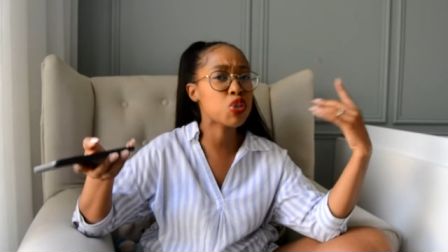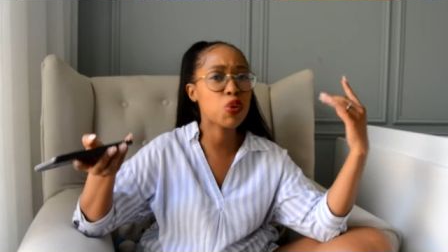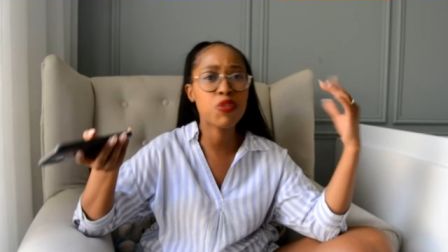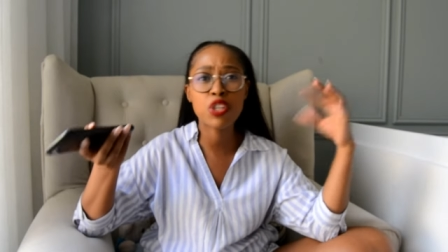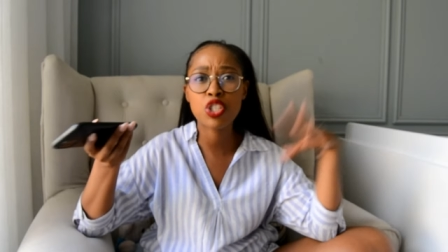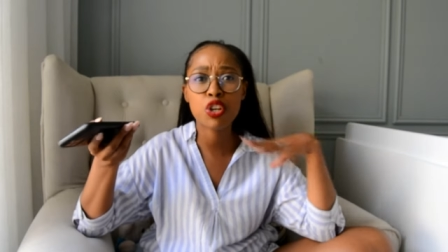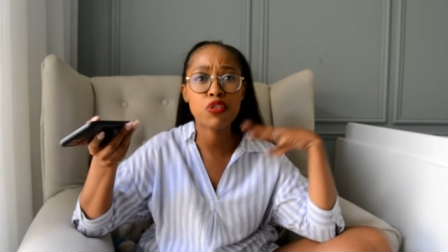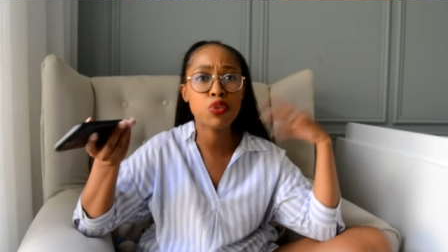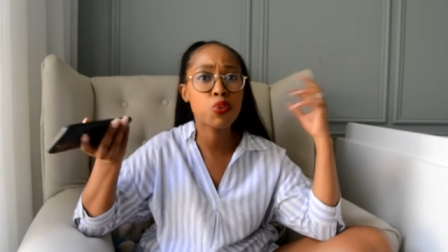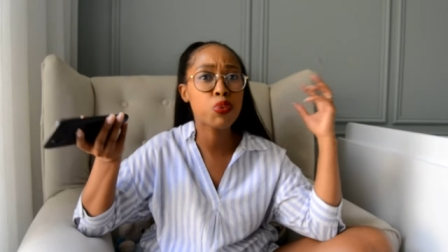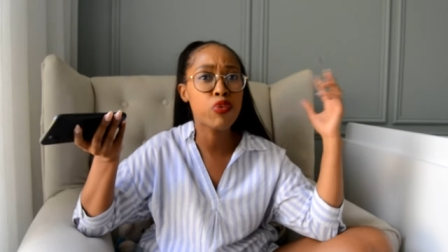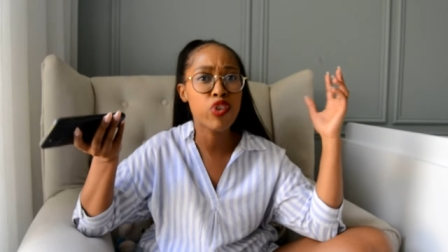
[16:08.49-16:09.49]
He actually took
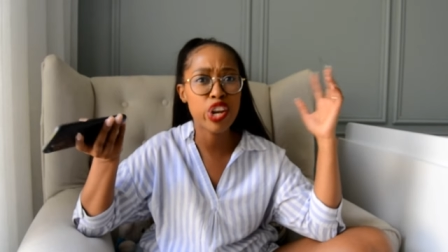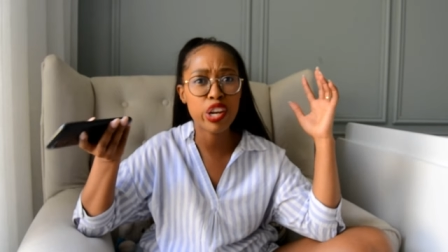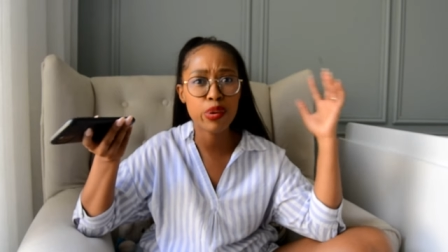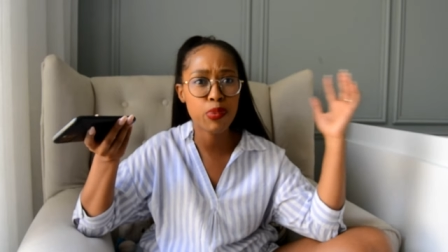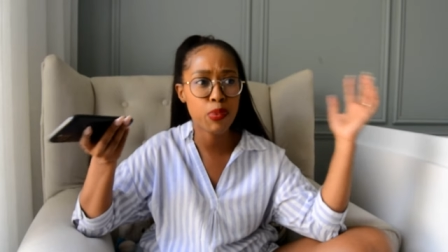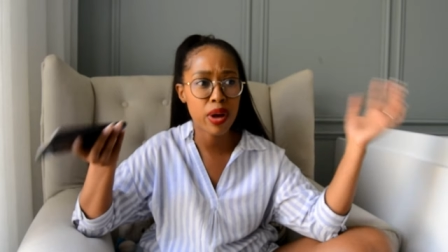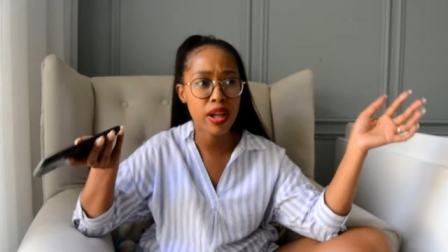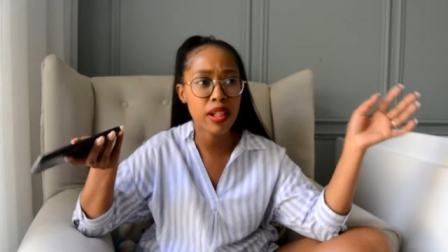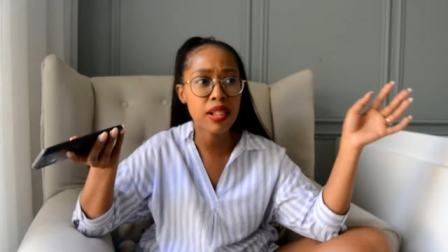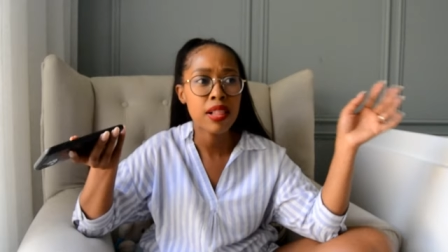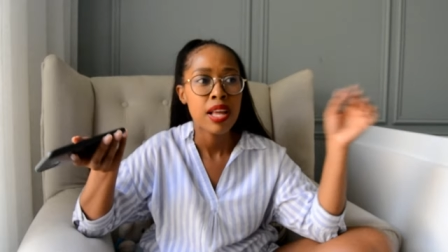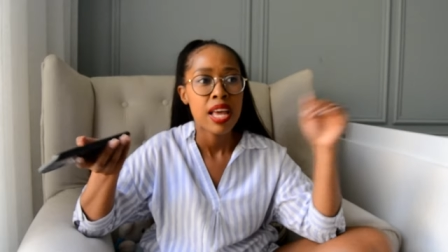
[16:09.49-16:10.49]
first day of school
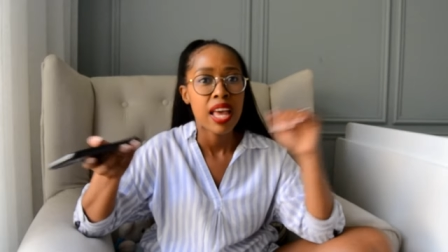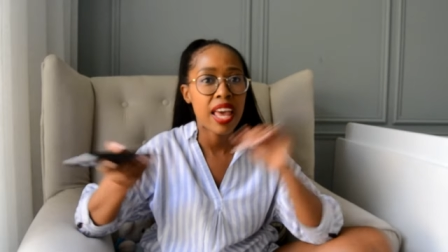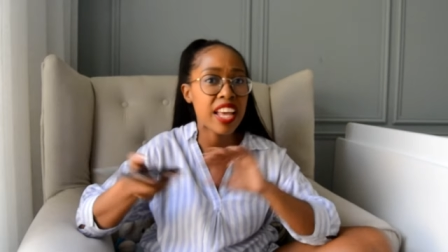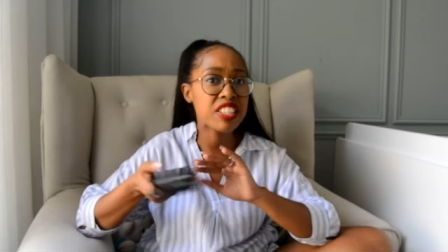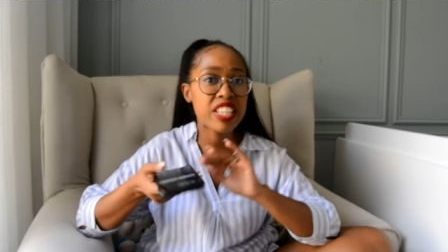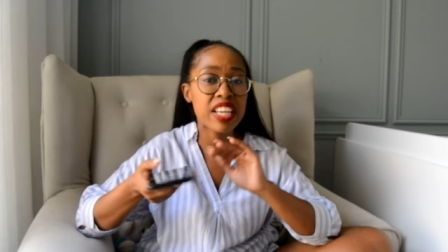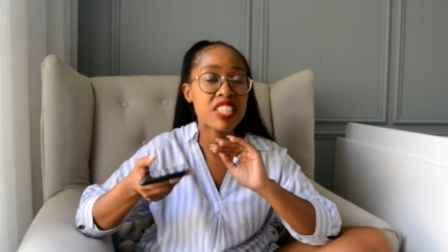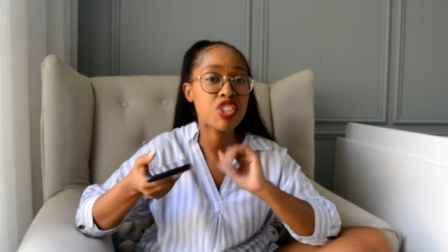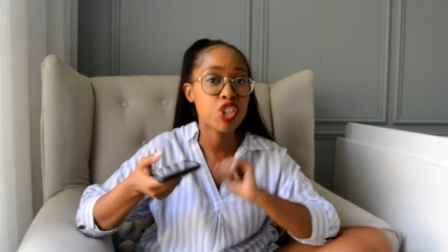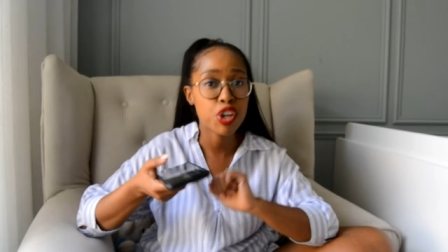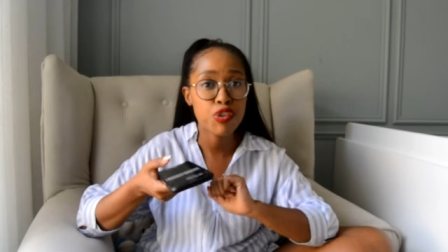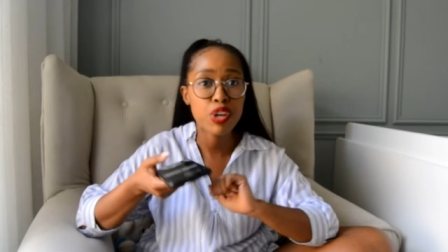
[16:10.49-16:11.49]
really well.
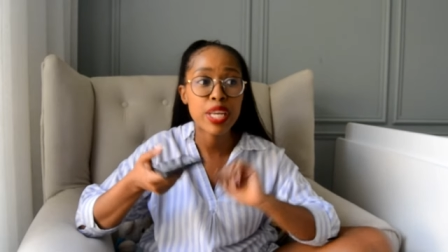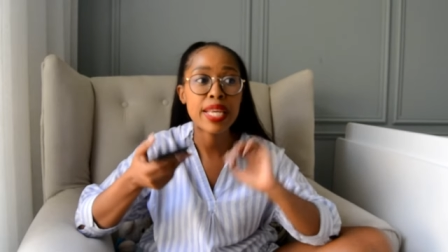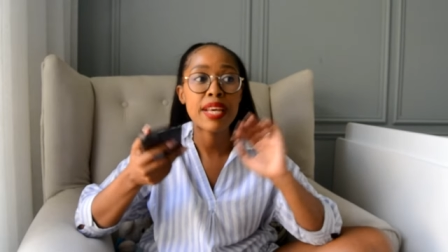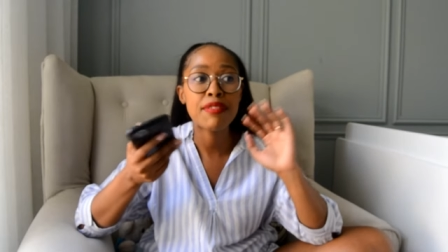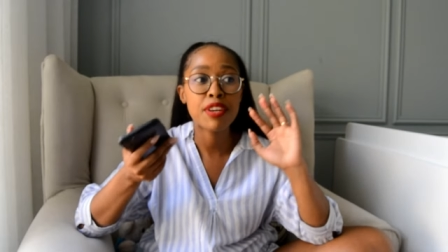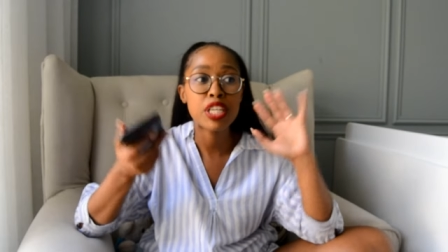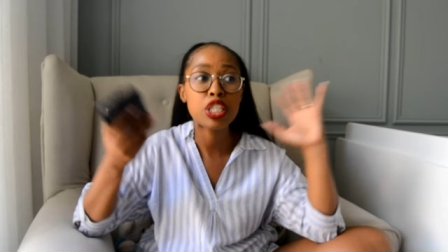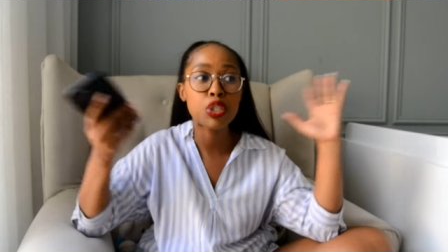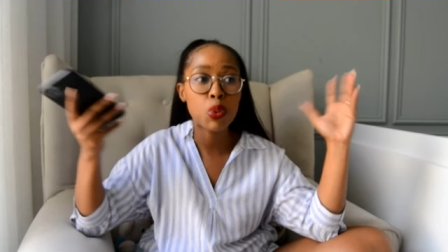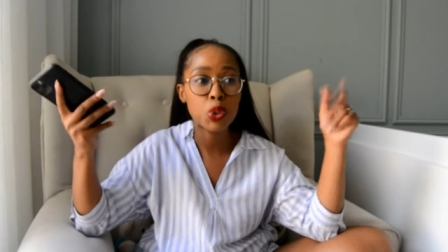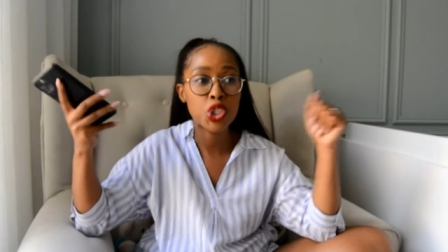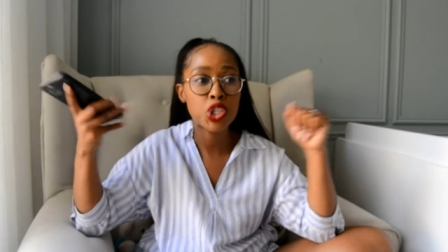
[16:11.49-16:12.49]
AJ is
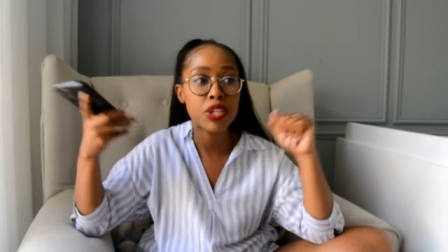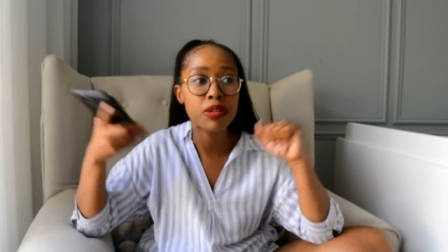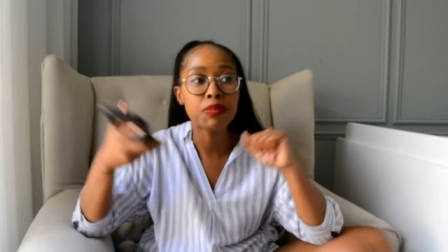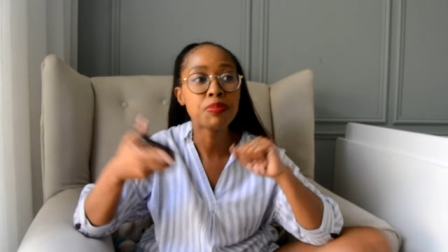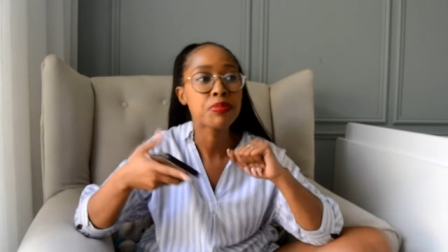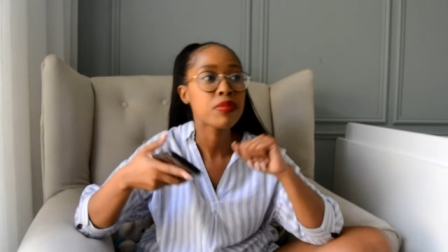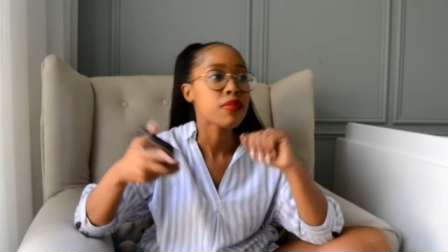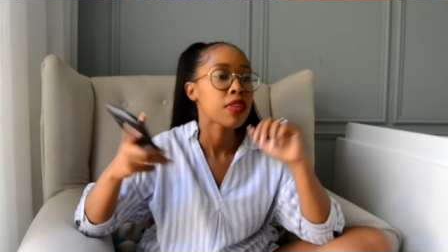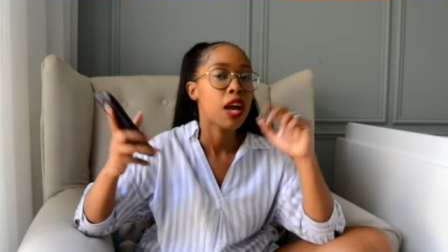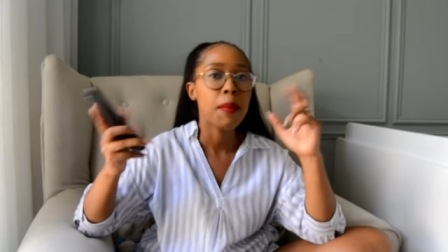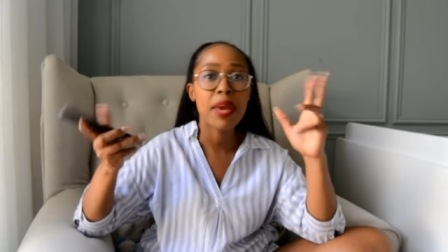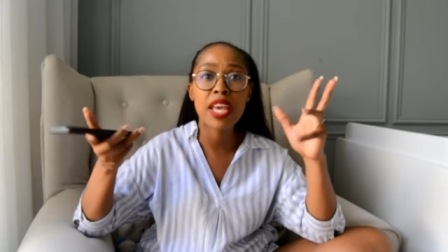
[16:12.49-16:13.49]
generally a very social